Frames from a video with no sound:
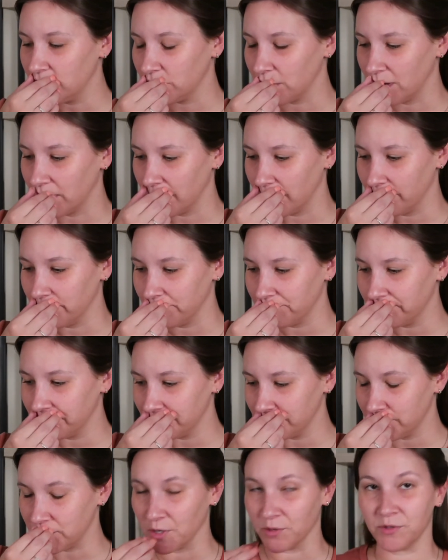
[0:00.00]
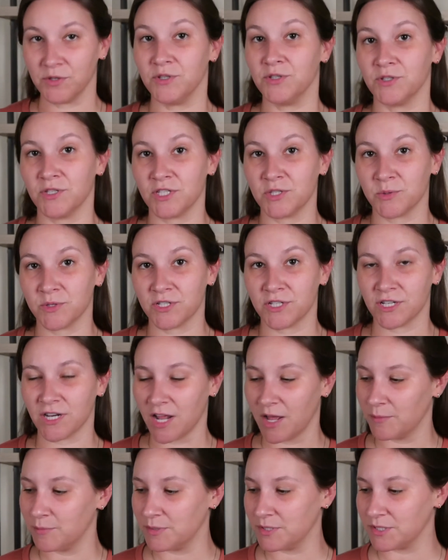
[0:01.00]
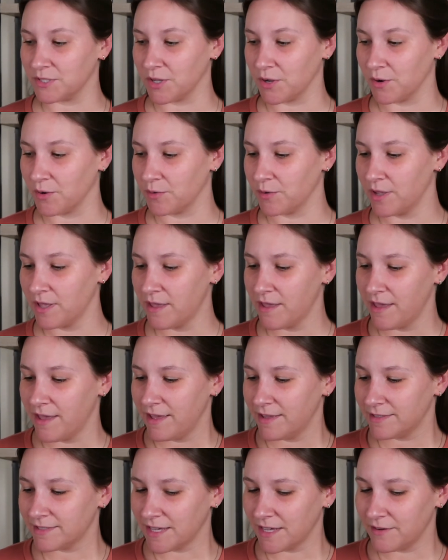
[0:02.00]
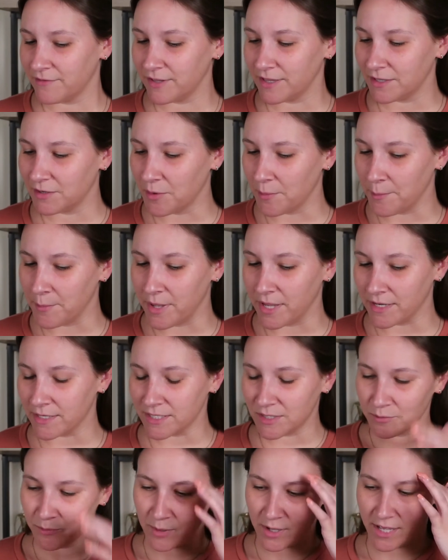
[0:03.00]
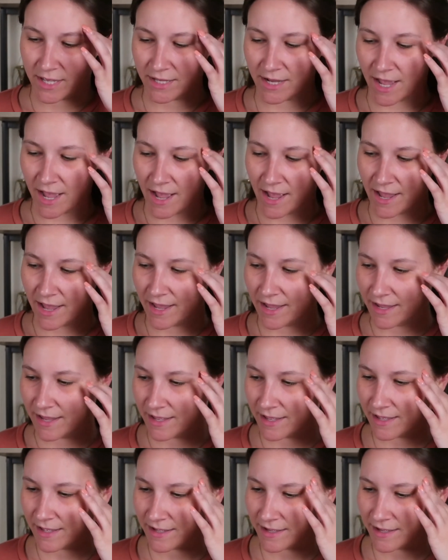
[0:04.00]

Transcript: Don't usually switch it up. So it's kind of a little mix, but I